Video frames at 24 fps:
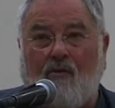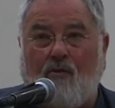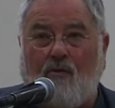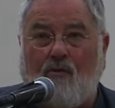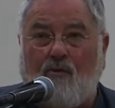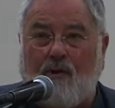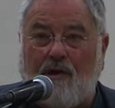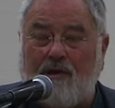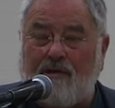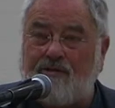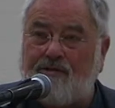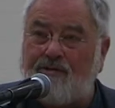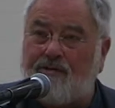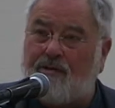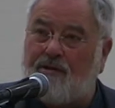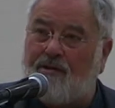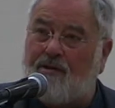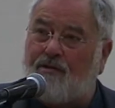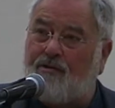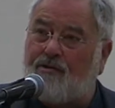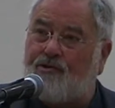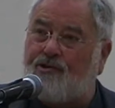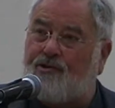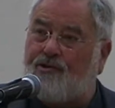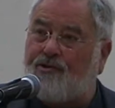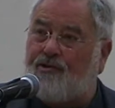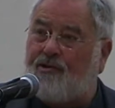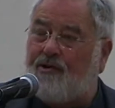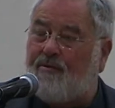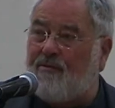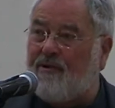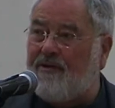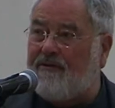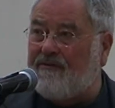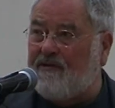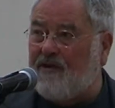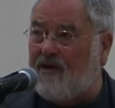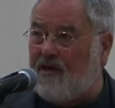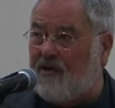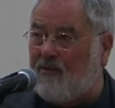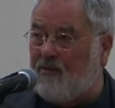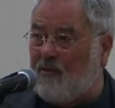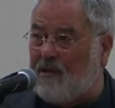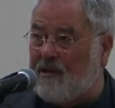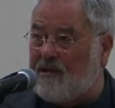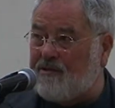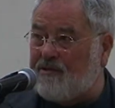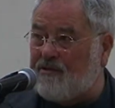Western culture above
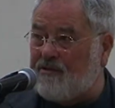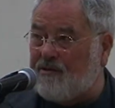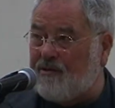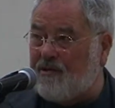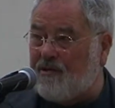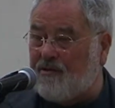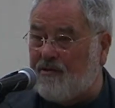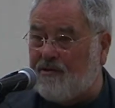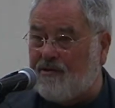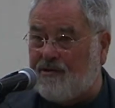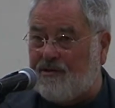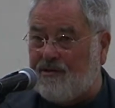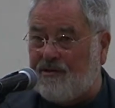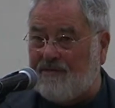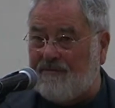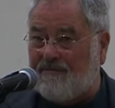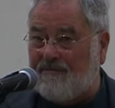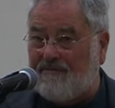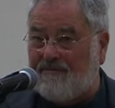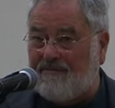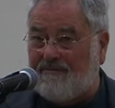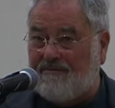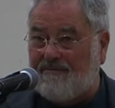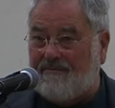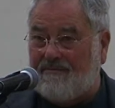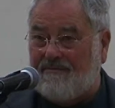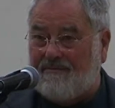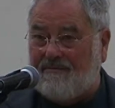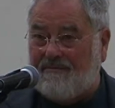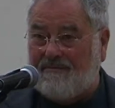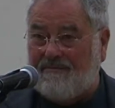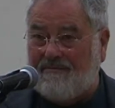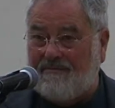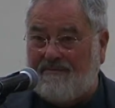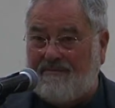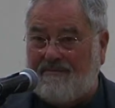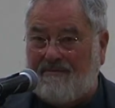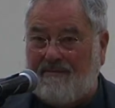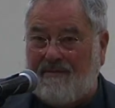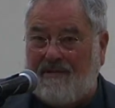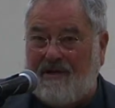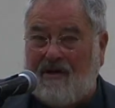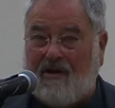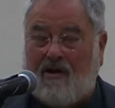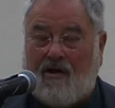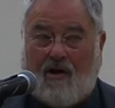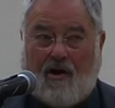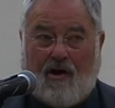non-Western culture.
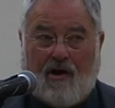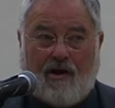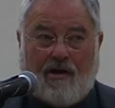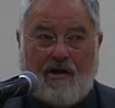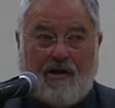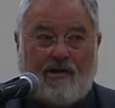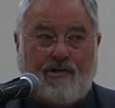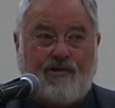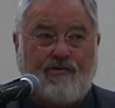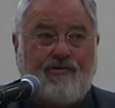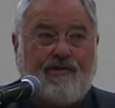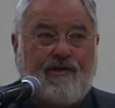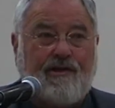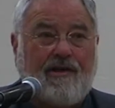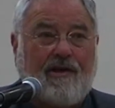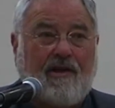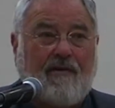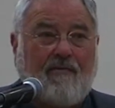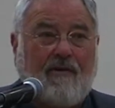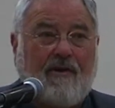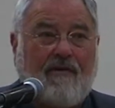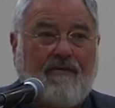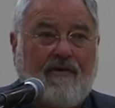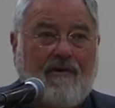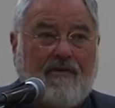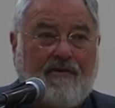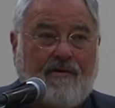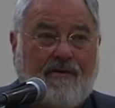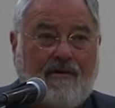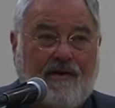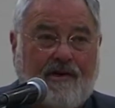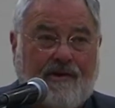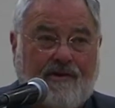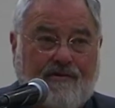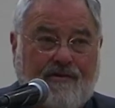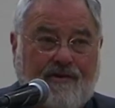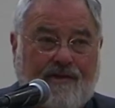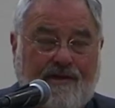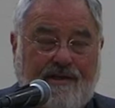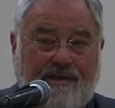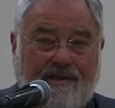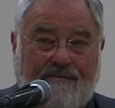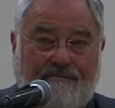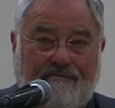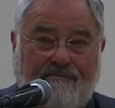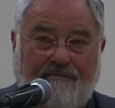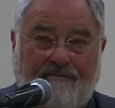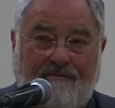Our country above other
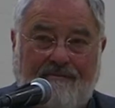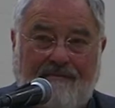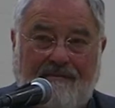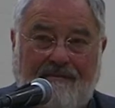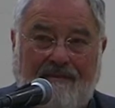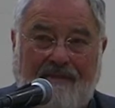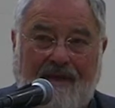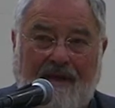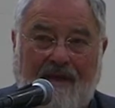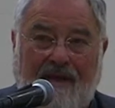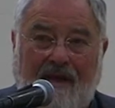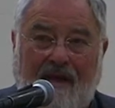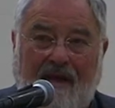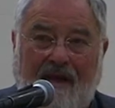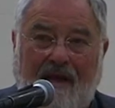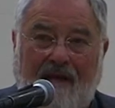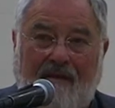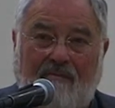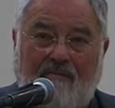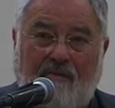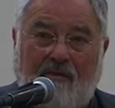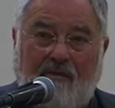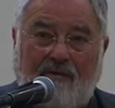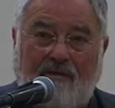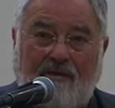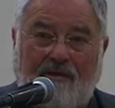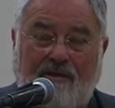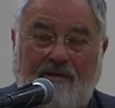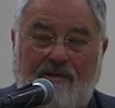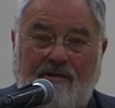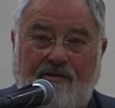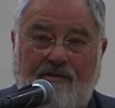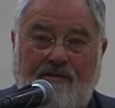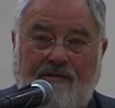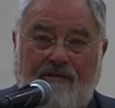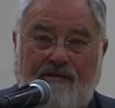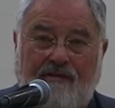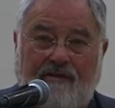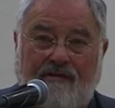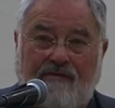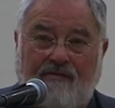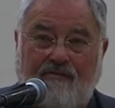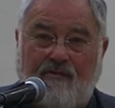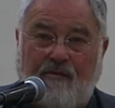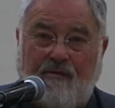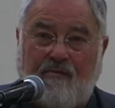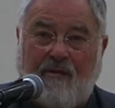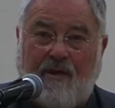countries. And most conservatives
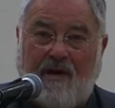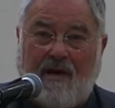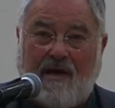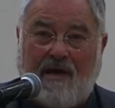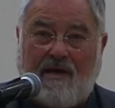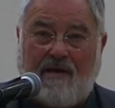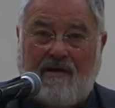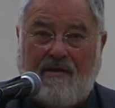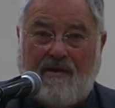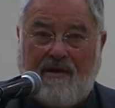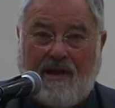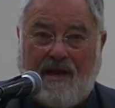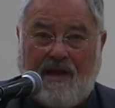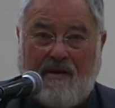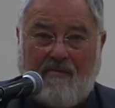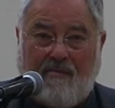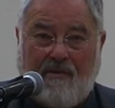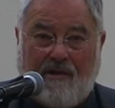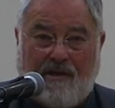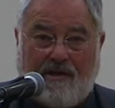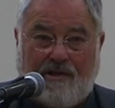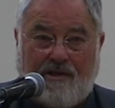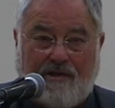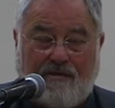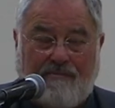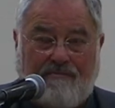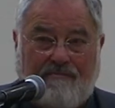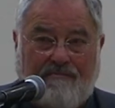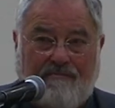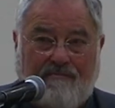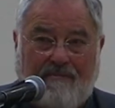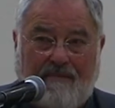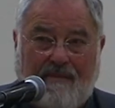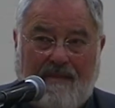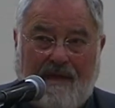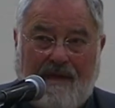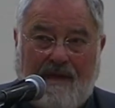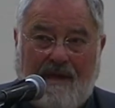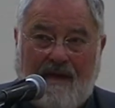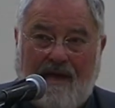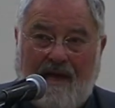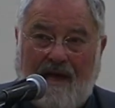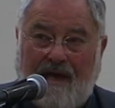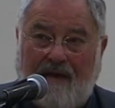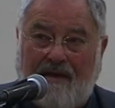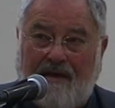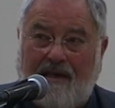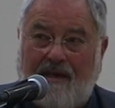will buy that much.
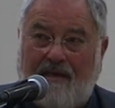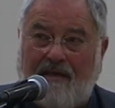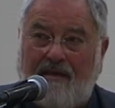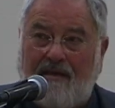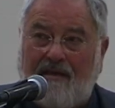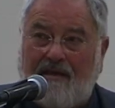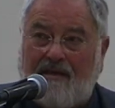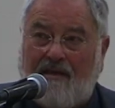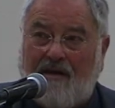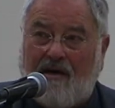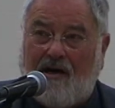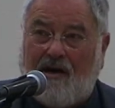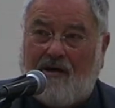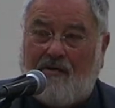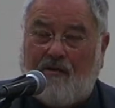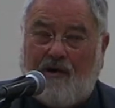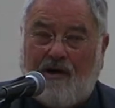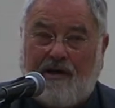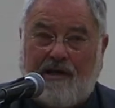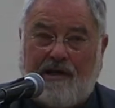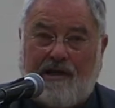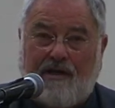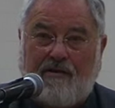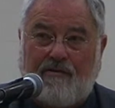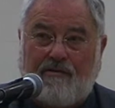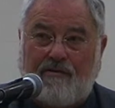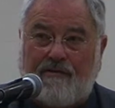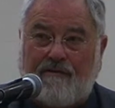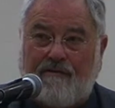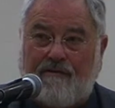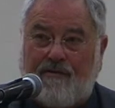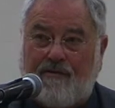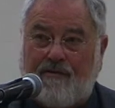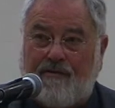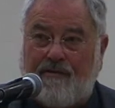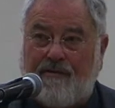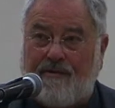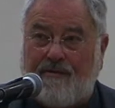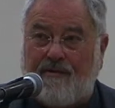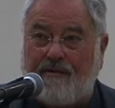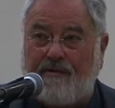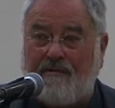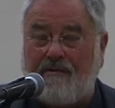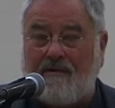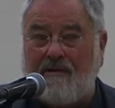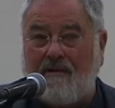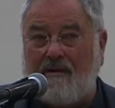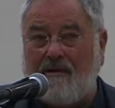And then the hierarchy goes
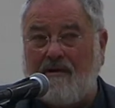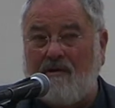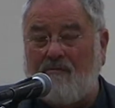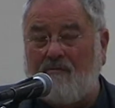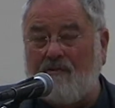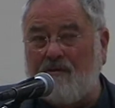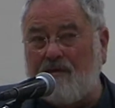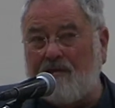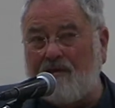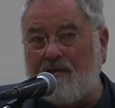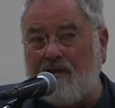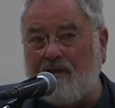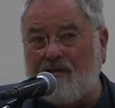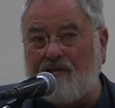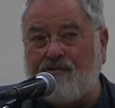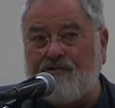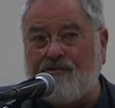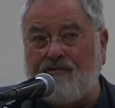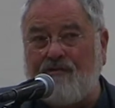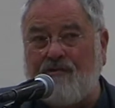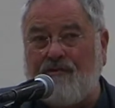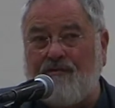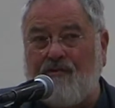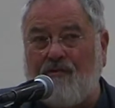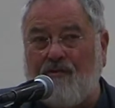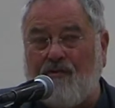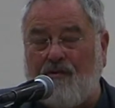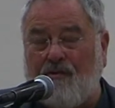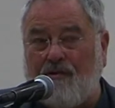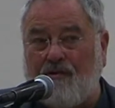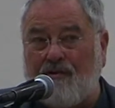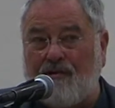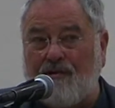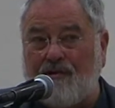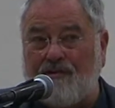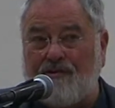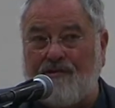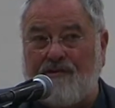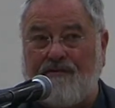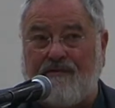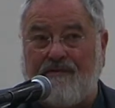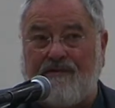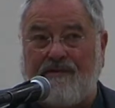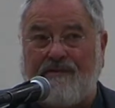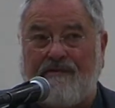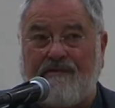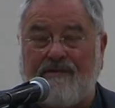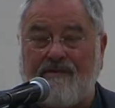further, which is not true of all
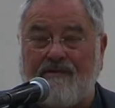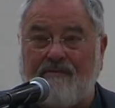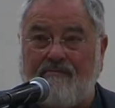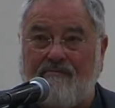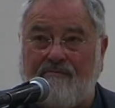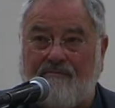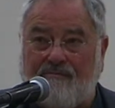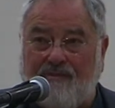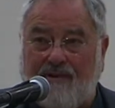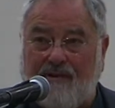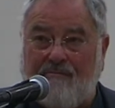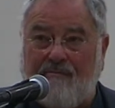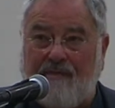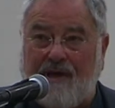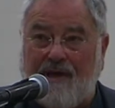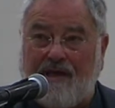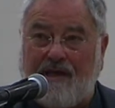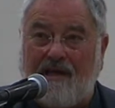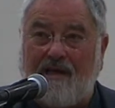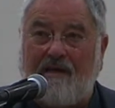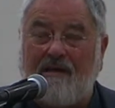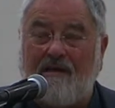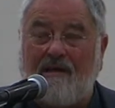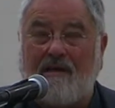conservatives, but many.